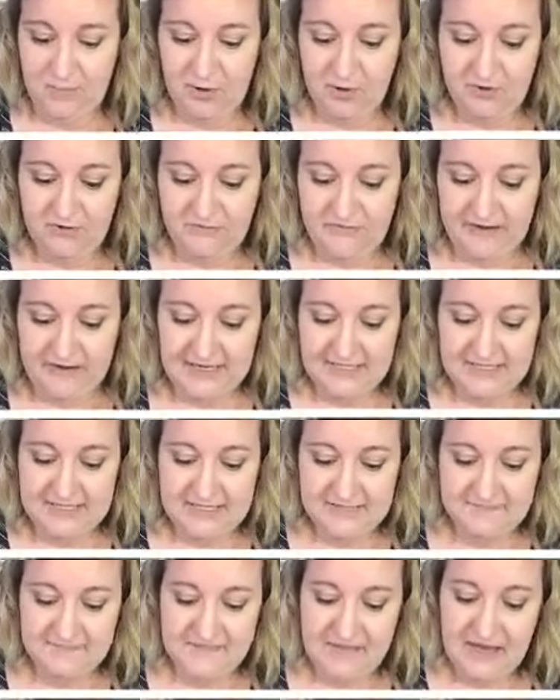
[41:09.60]

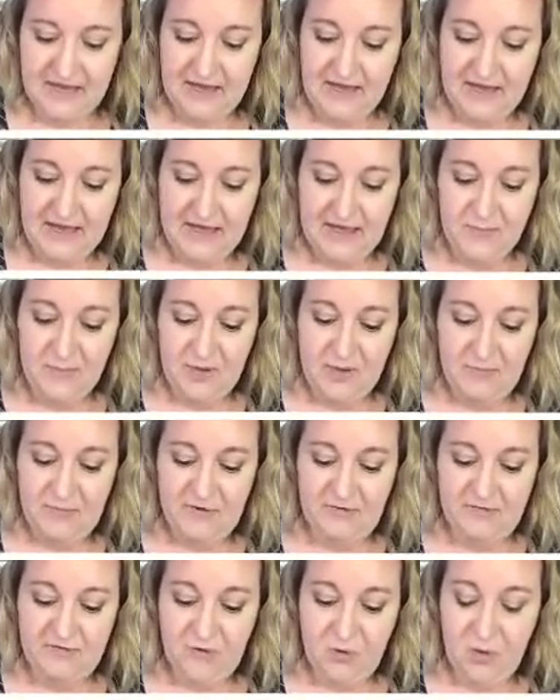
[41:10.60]
perfect. But
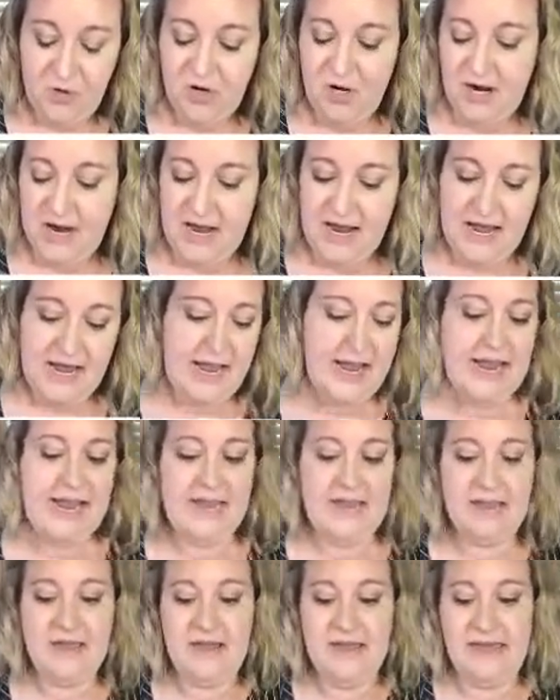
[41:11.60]
before
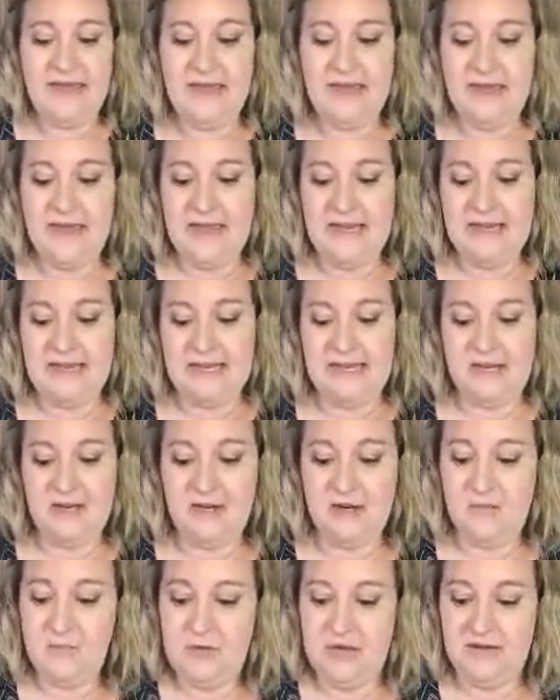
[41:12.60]
I
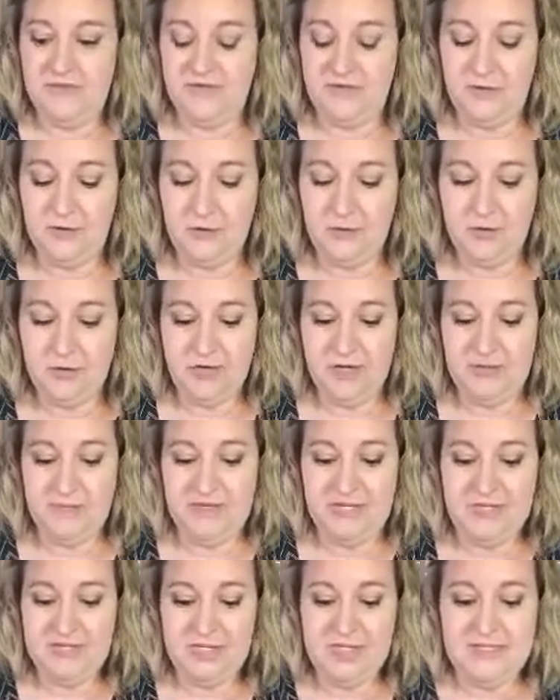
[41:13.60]
adhere my floral
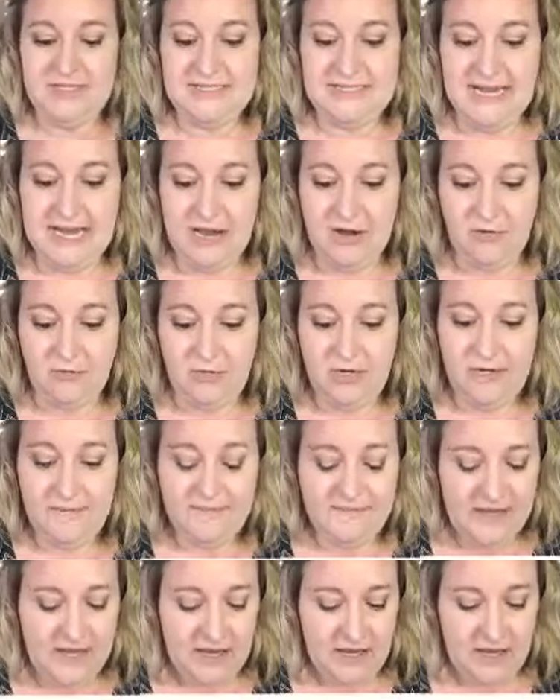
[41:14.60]
image down,
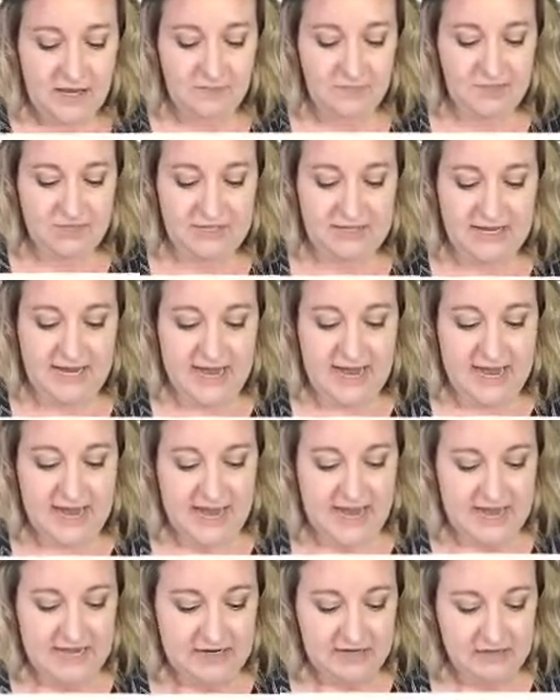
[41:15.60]
I'm gonna
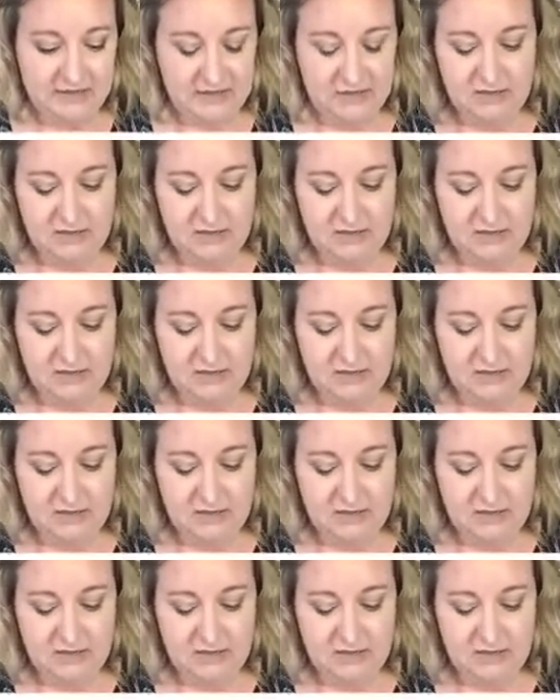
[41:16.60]
add